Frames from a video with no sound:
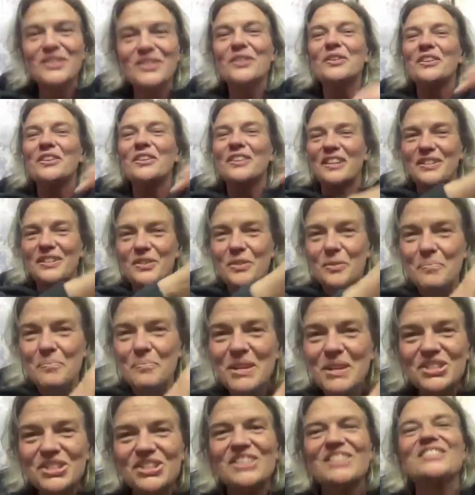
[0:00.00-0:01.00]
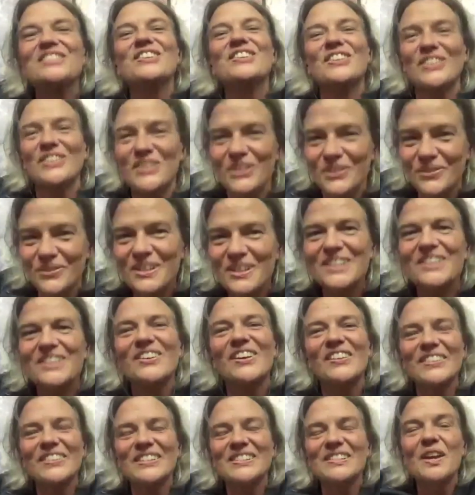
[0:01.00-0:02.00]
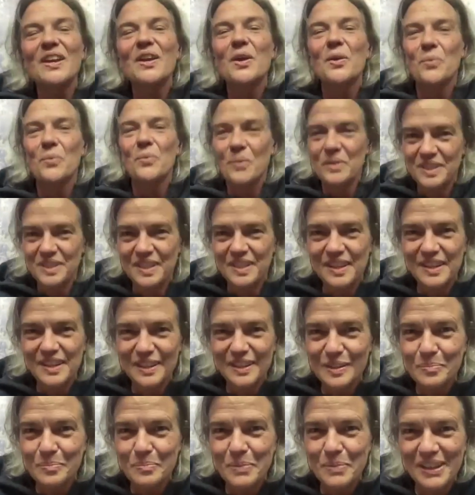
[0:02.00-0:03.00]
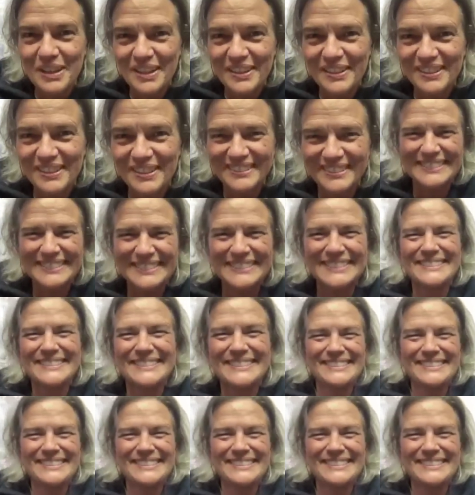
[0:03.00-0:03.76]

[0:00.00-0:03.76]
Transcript: in your mission, your career, all this, what's the next big hill?